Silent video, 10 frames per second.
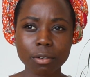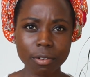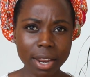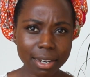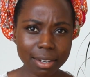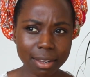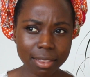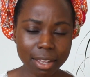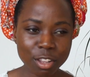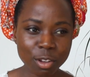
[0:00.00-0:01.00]
great
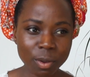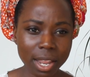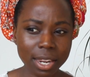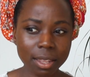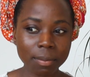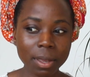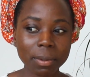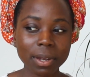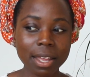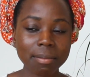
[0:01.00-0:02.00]
and that's okay and that
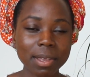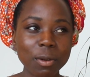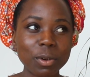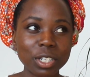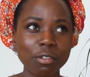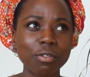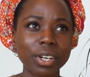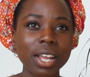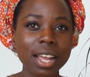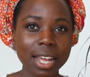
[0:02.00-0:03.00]
people like me who are
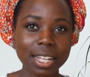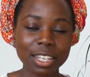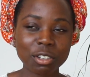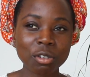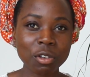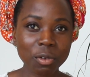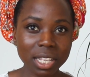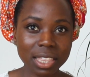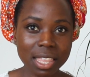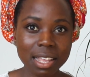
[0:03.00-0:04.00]
different and they're doing
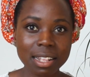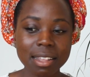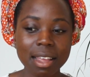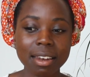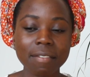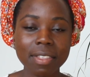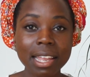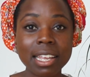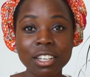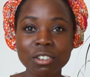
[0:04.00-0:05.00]
great things and if
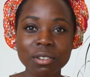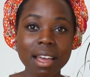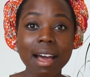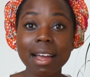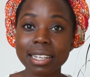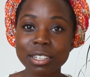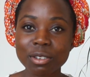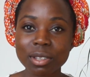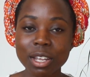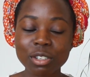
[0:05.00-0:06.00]
they can do that I can
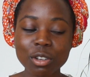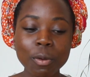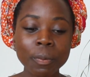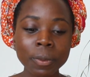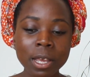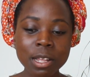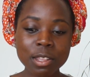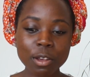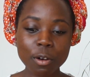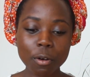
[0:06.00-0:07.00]
do that too.
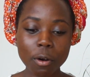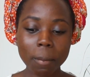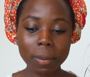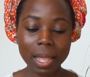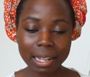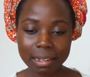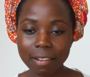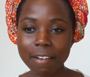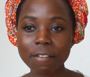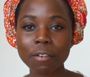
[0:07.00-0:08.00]
So
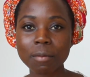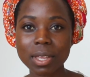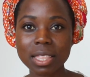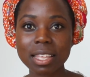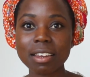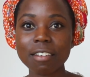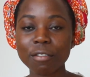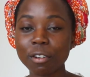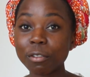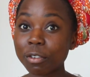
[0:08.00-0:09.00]
black love for me then
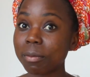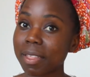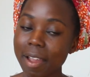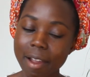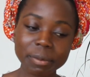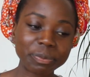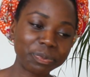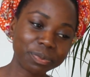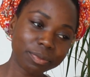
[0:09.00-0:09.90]
evolved from there